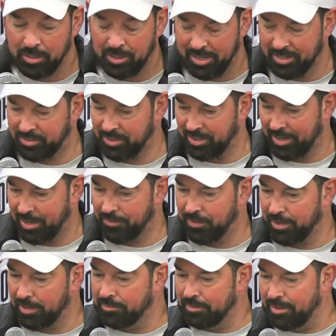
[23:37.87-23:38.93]
is
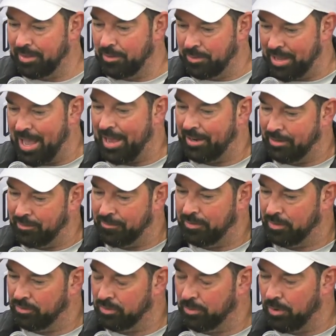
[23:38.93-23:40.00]
significant. And then we added and
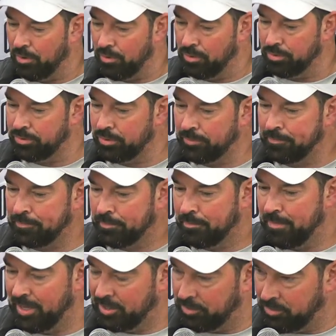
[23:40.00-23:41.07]
filled some holes,
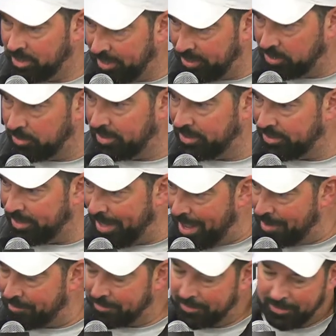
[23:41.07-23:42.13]
made some changes with the
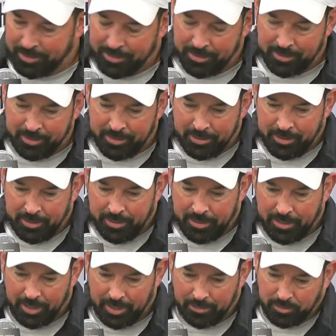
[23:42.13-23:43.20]
staff.
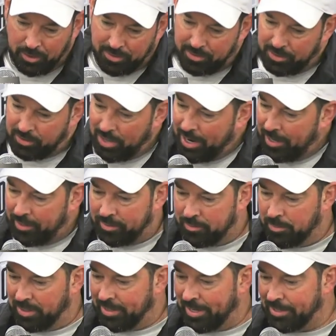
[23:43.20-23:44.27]
So it's exciting,
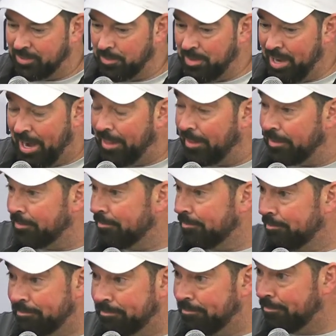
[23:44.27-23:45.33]
but that doesn't mean anything.
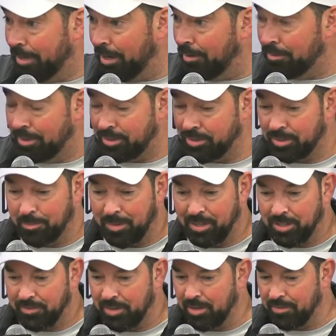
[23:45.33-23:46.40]
You know, it's just a
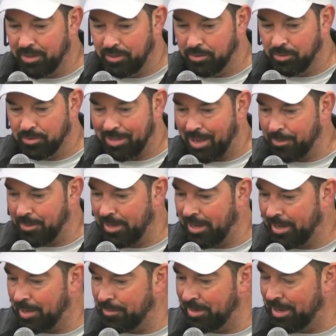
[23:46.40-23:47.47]
bunch of individuals. Now we got to
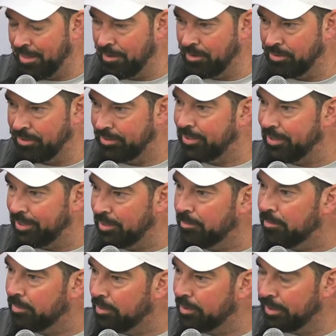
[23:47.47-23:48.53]
come together as a
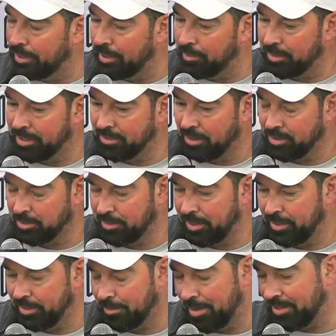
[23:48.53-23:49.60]
team, because ultimately
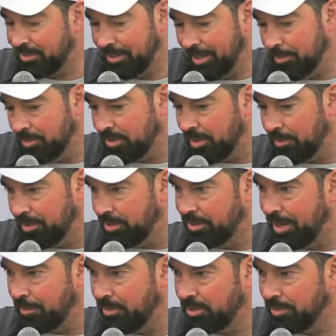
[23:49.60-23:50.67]
the best team is going to win the
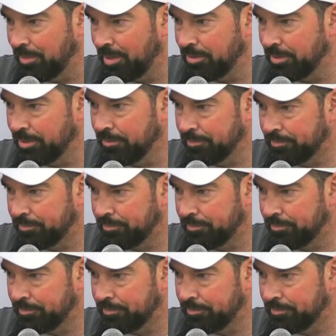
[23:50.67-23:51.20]
championship next year.